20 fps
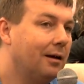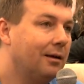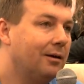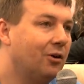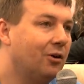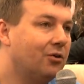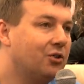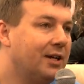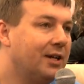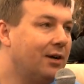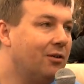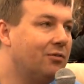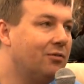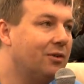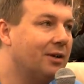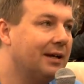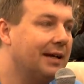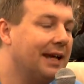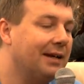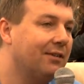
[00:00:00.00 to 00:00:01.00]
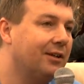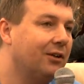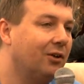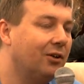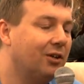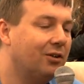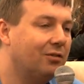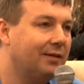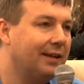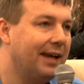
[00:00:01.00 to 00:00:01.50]
Your children can have an
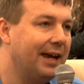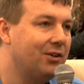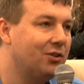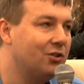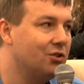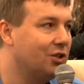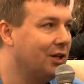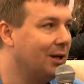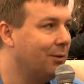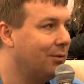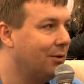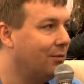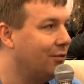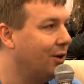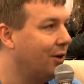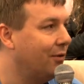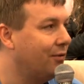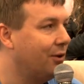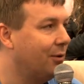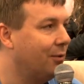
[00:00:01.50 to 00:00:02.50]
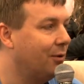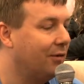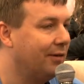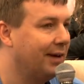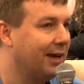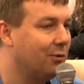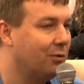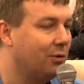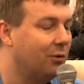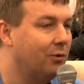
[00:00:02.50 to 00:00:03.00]
honest relationship with you if you're more
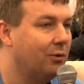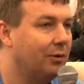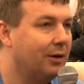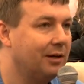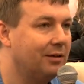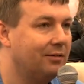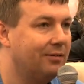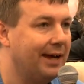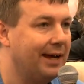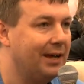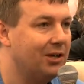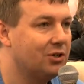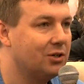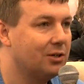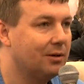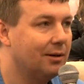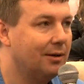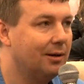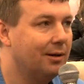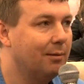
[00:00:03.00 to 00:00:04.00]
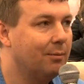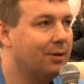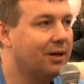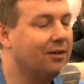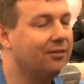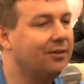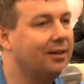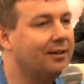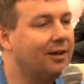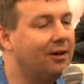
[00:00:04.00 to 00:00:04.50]
equal and rich,
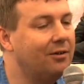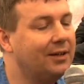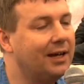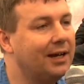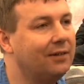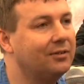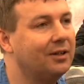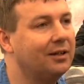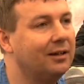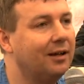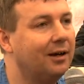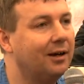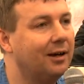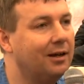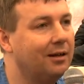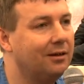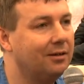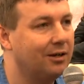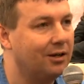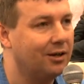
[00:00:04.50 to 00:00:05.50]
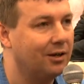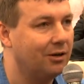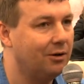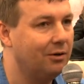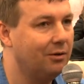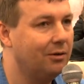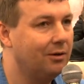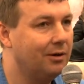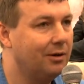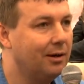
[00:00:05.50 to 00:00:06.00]
because they don't have to lie to
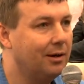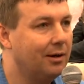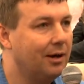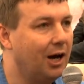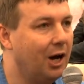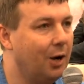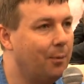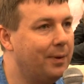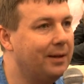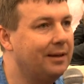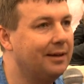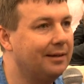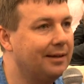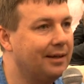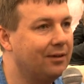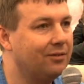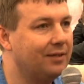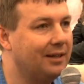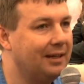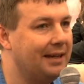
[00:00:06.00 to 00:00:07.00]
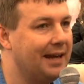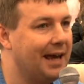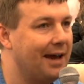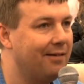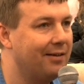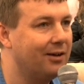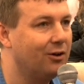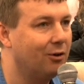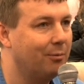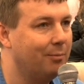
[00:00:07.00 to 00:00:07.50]
you, hoping that they'll still
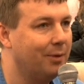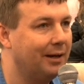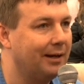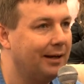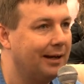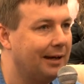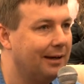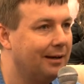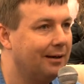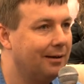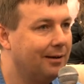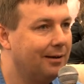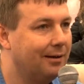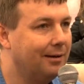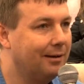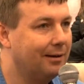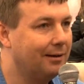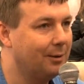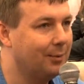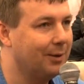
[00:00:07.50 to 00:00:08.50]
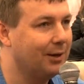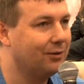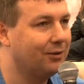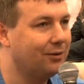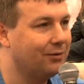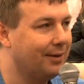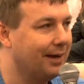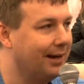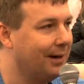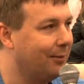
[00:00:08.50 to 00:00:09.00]
inherit your money. They'll be able to
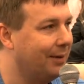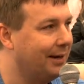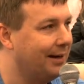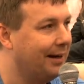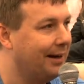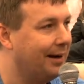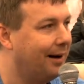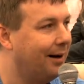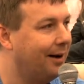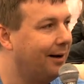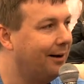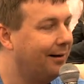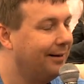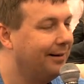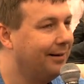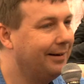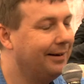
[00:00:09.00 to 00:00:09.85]
stay up where they are.